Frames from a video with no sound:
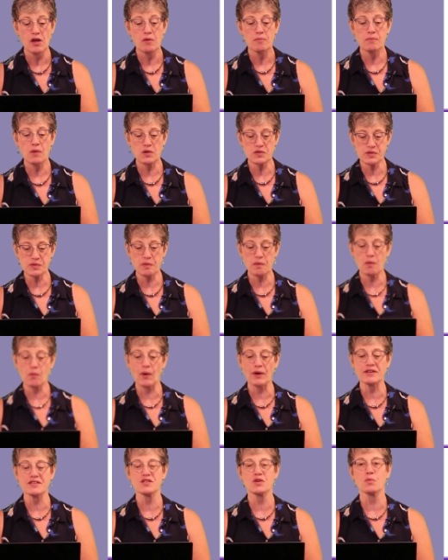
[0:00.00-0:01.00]
Mostly, we
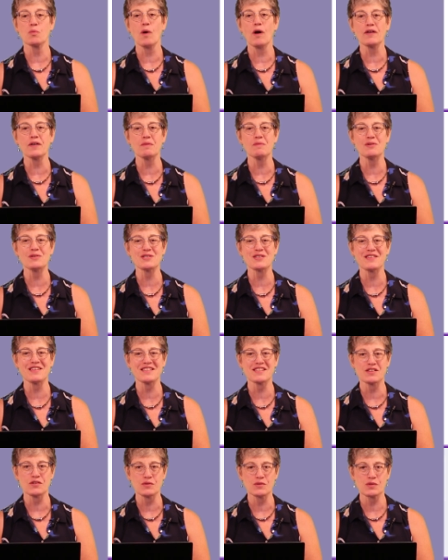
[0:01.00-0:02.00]
wanted to welcome you to
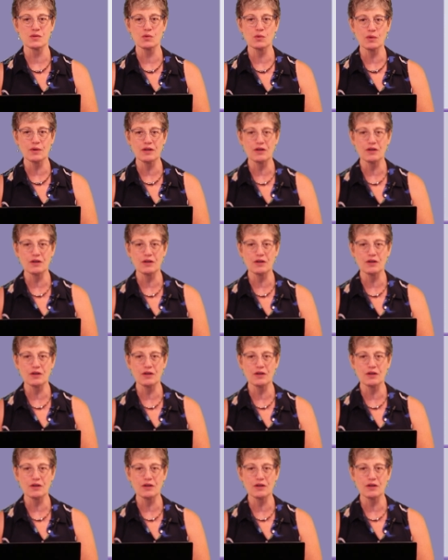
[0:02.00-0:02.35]
this new school